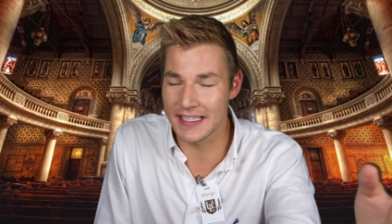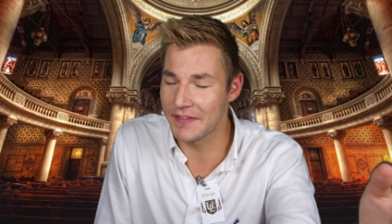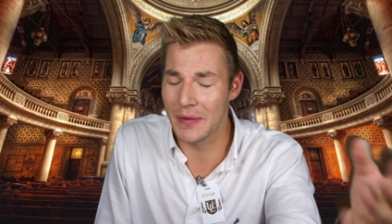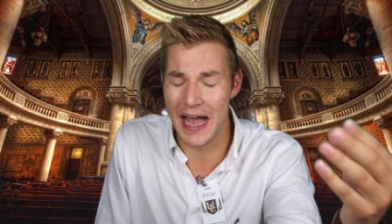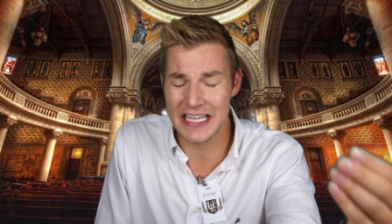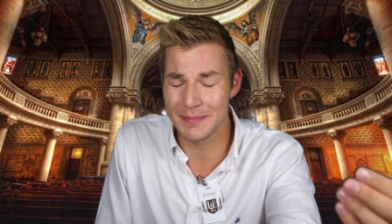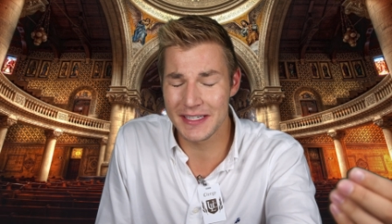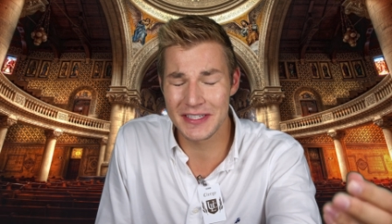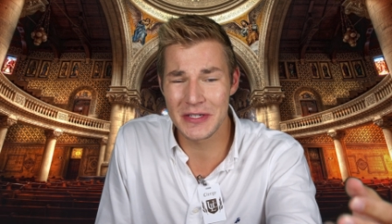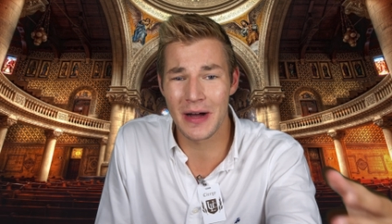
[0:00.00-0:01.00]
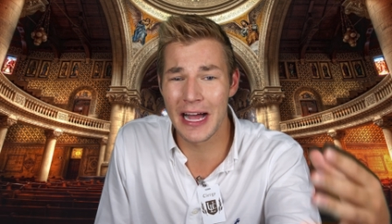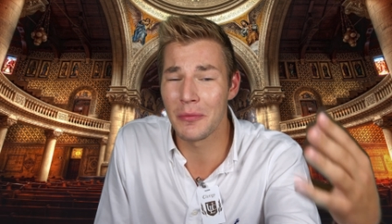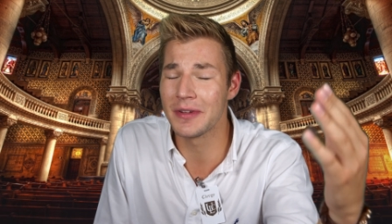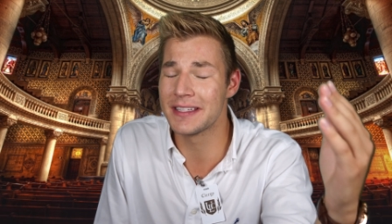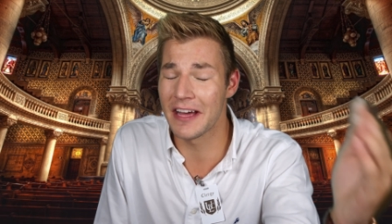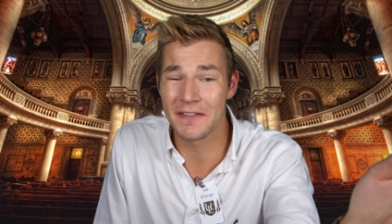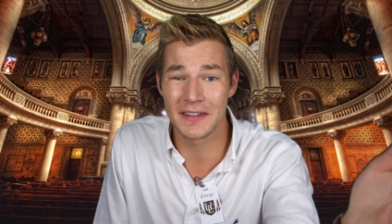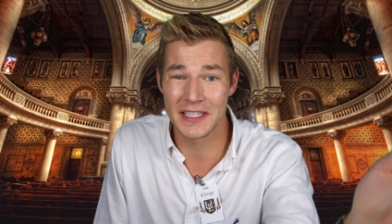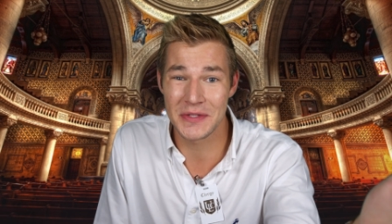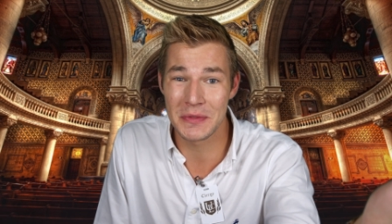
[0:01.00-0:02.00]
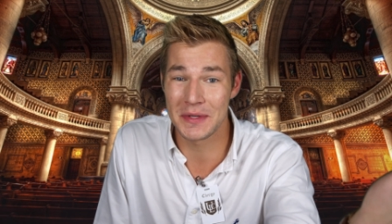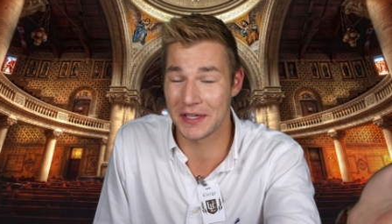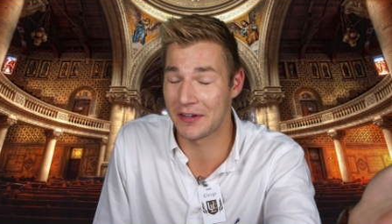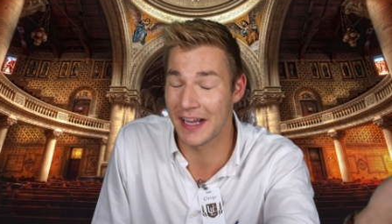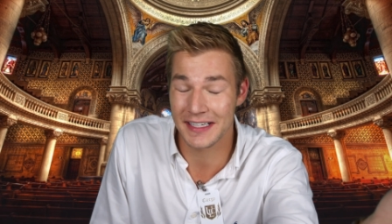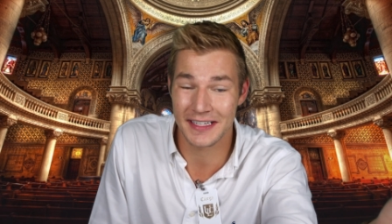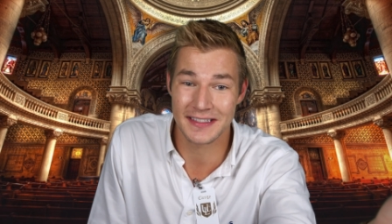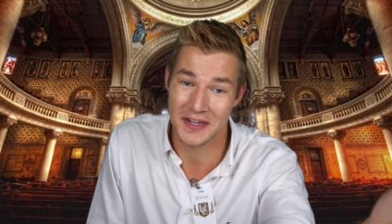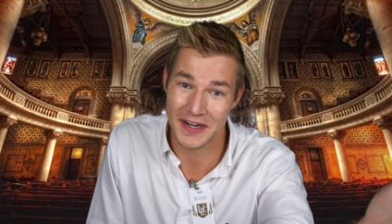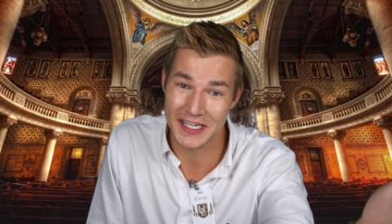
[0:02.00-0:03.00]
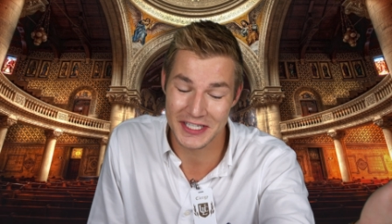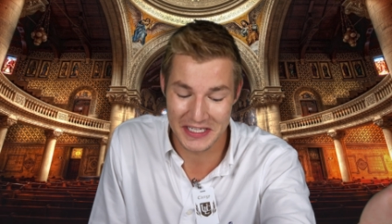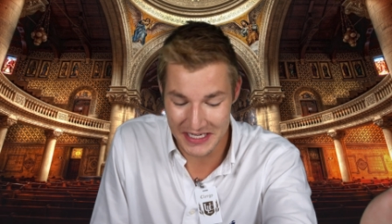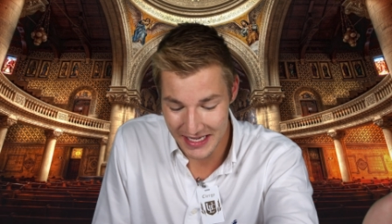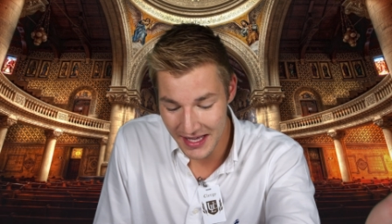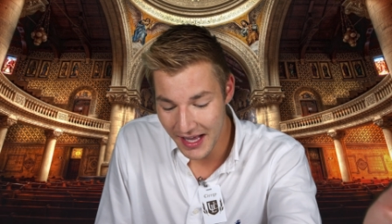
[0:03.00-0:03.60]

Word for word: if you ask me to, I will definitely do it with correct consideration.